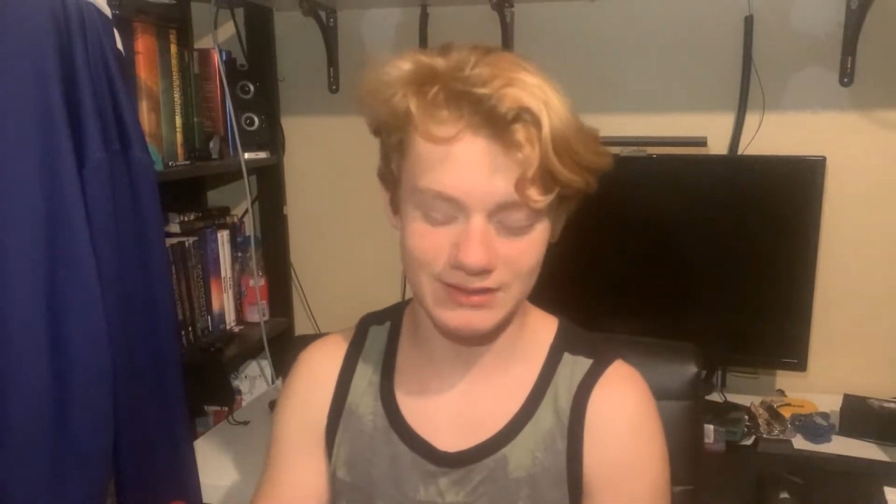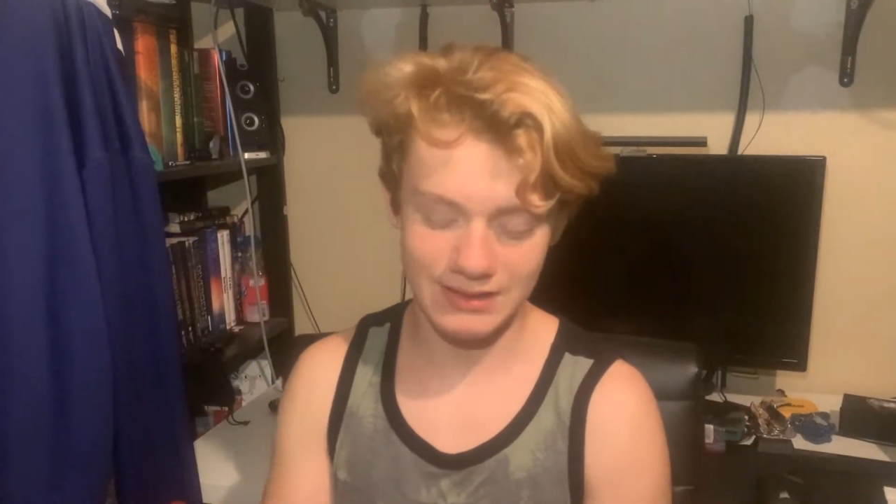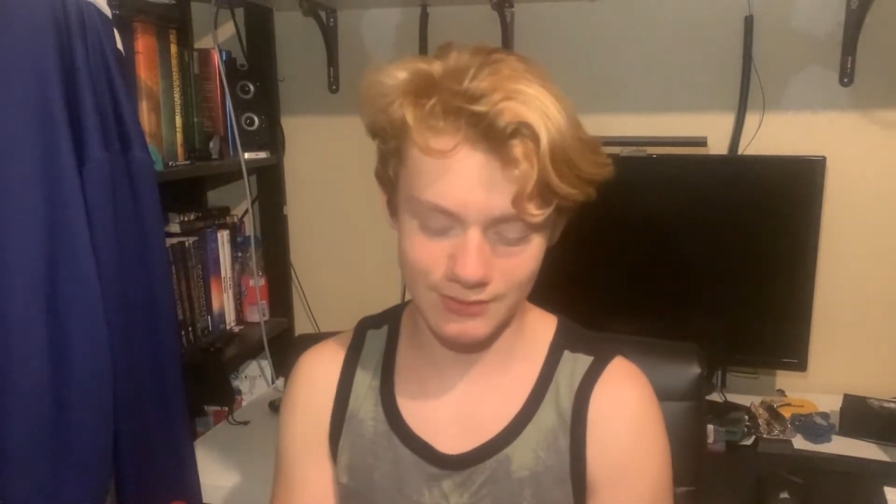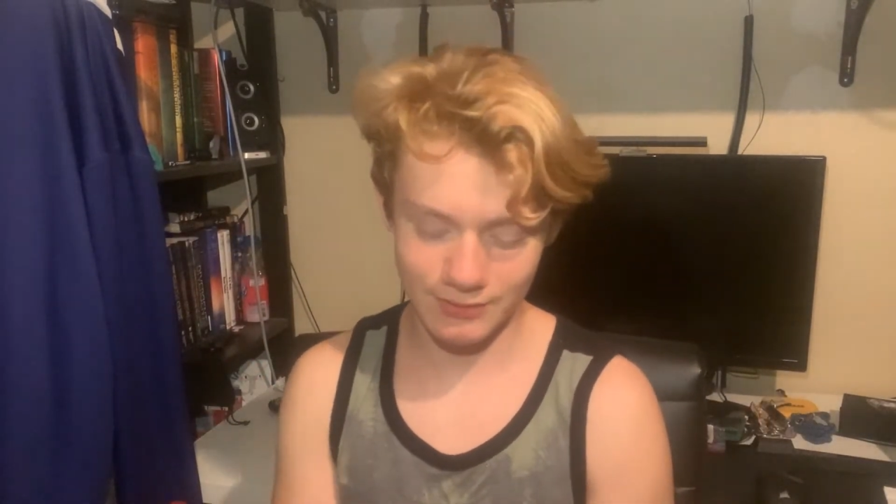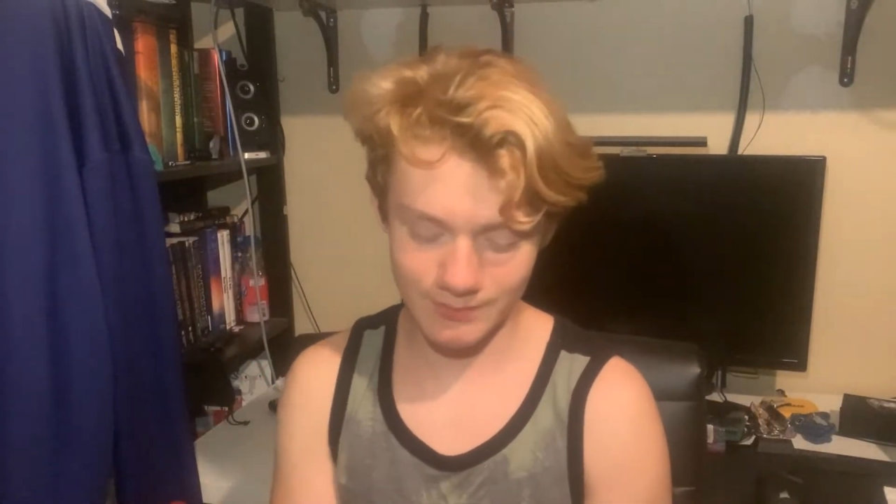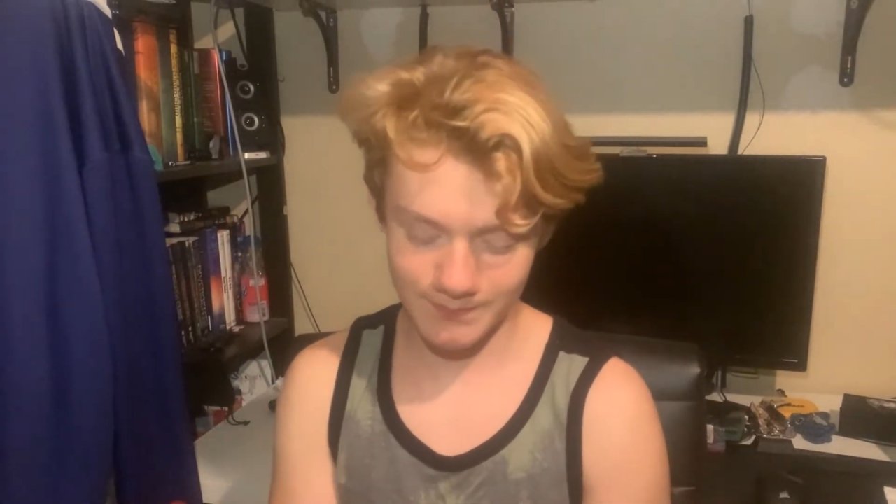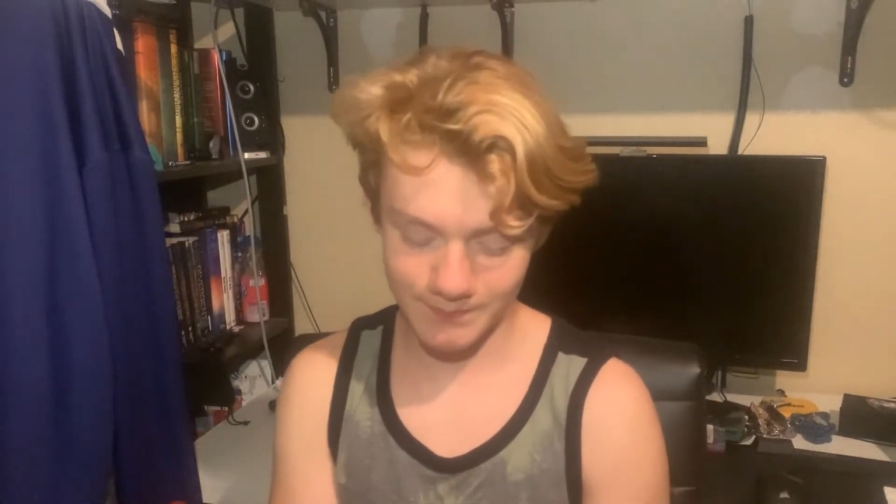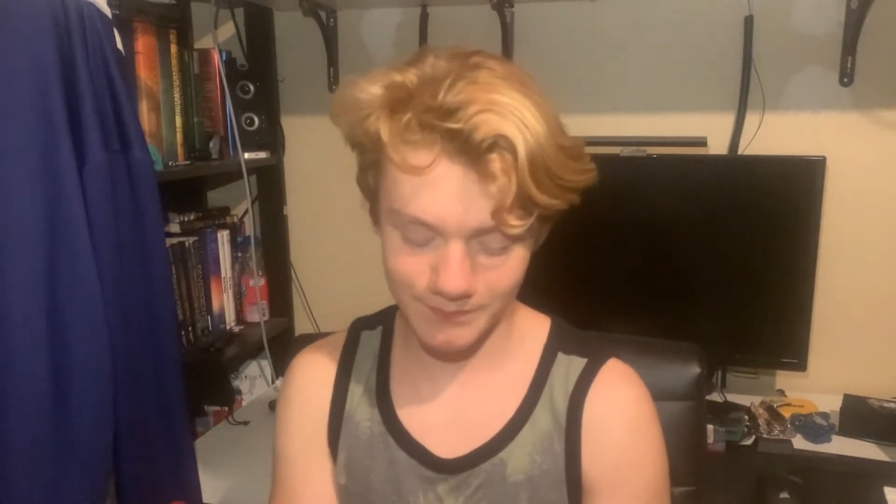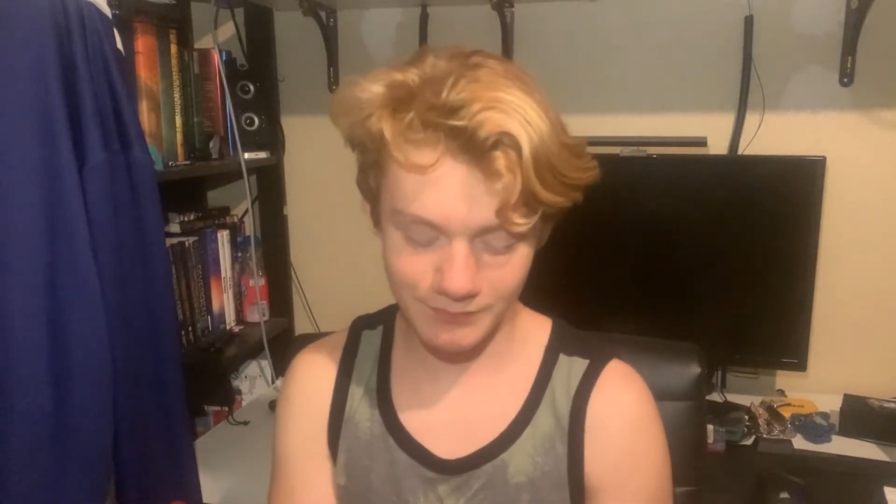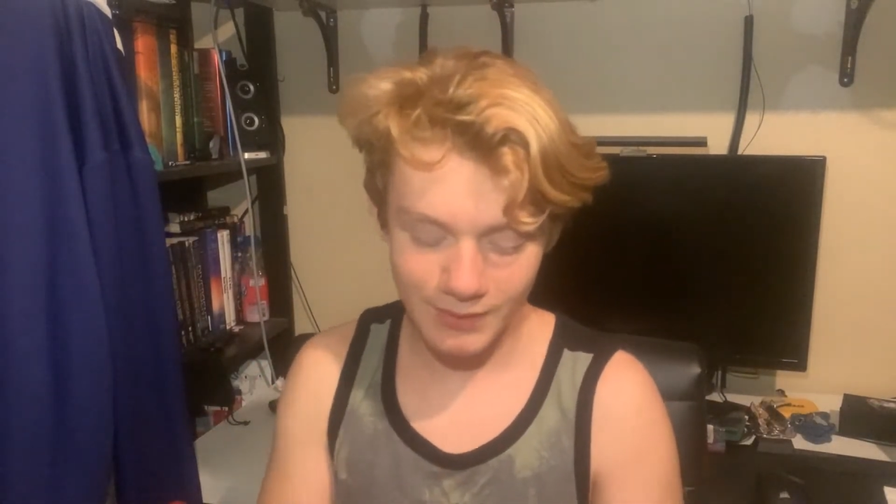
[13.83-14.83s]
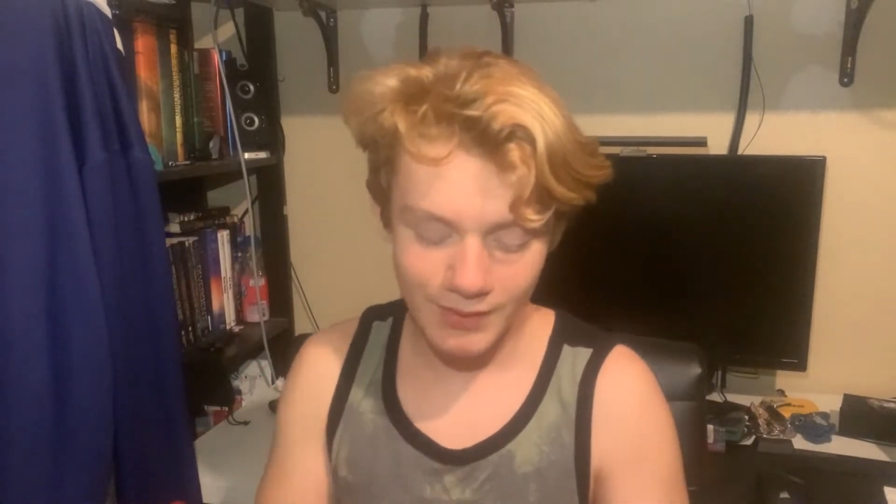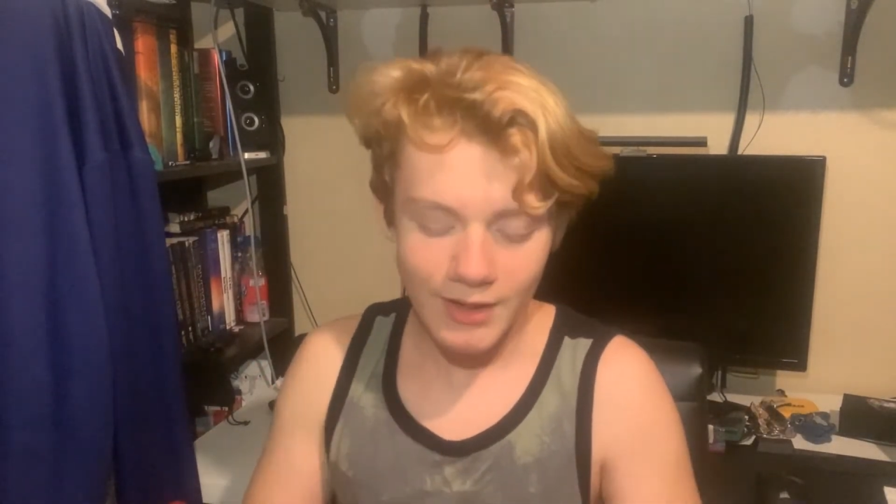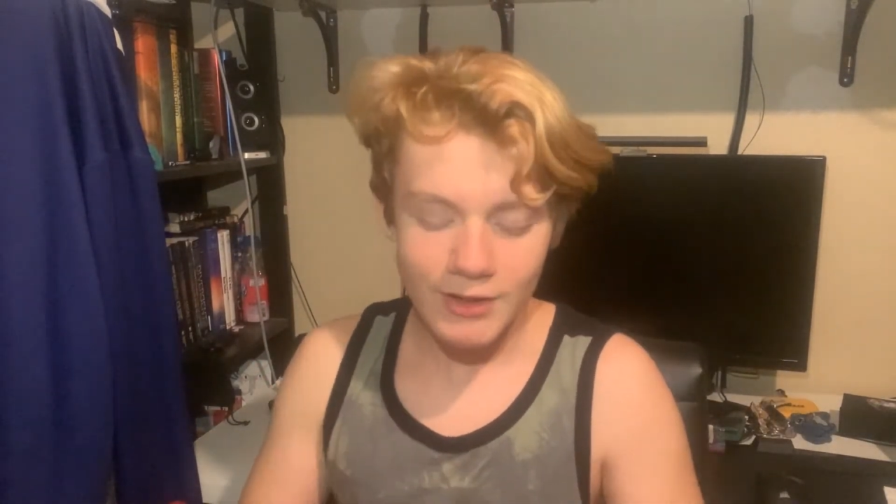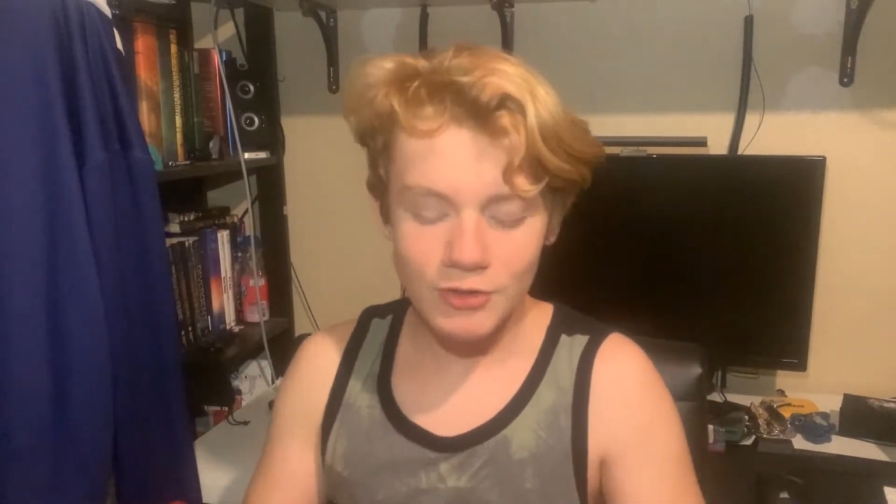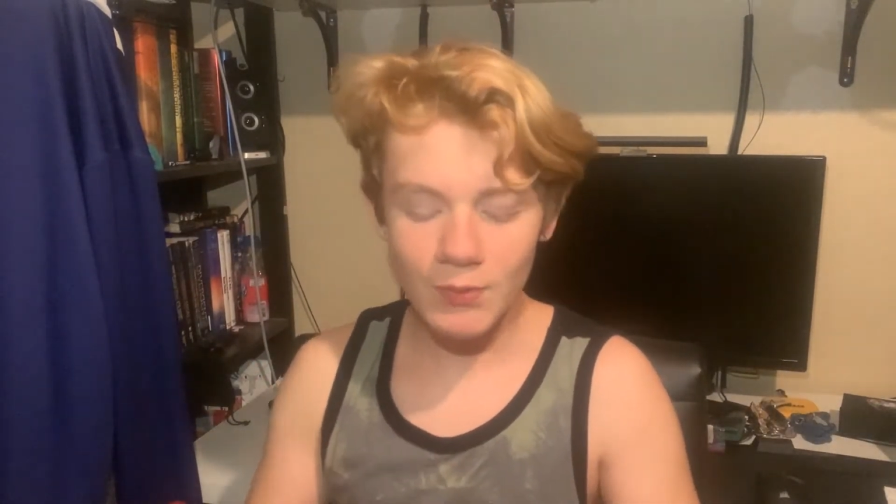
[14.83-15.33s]

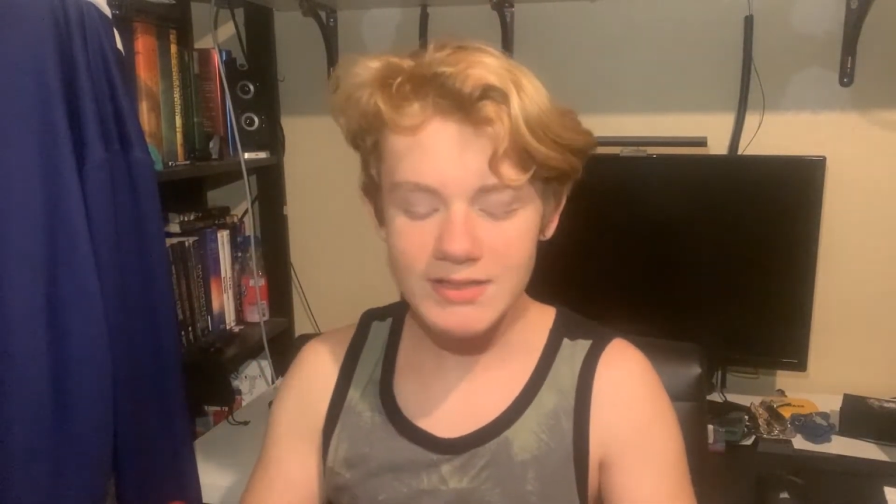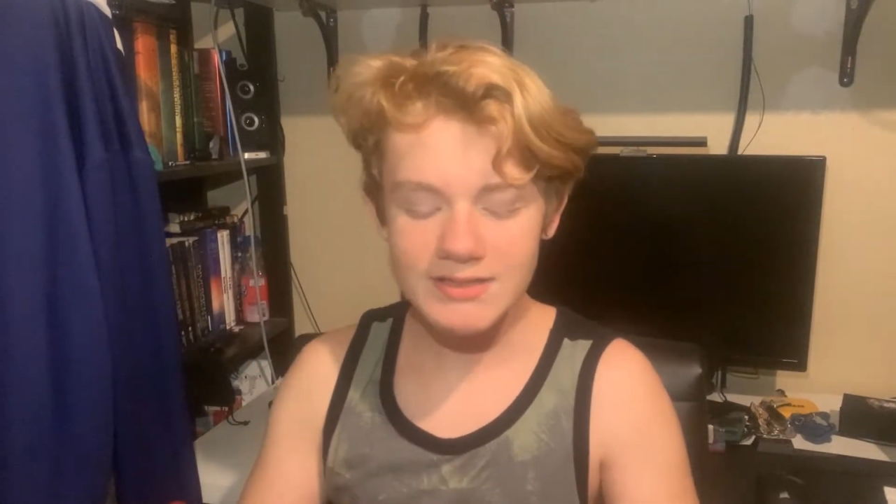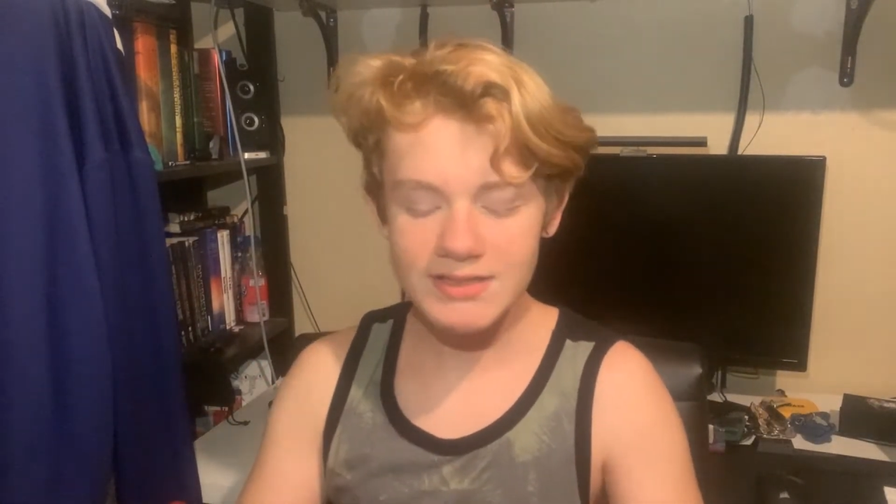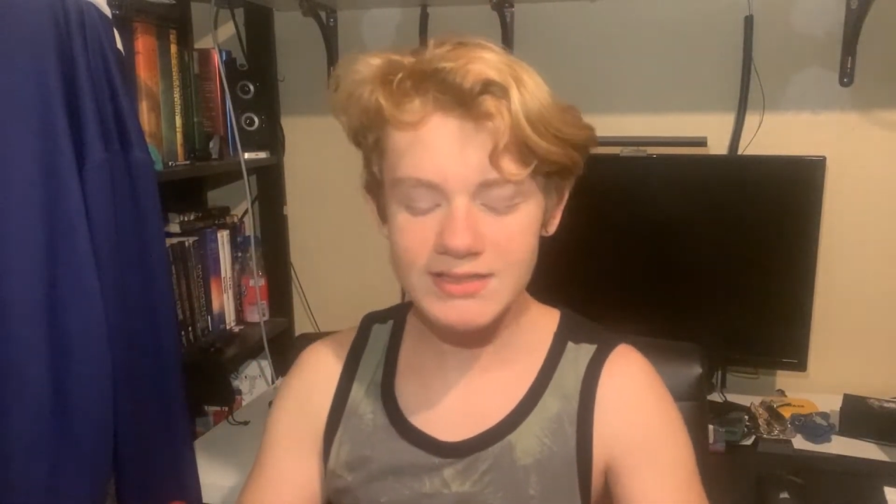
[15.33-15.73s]
together. 'Twas the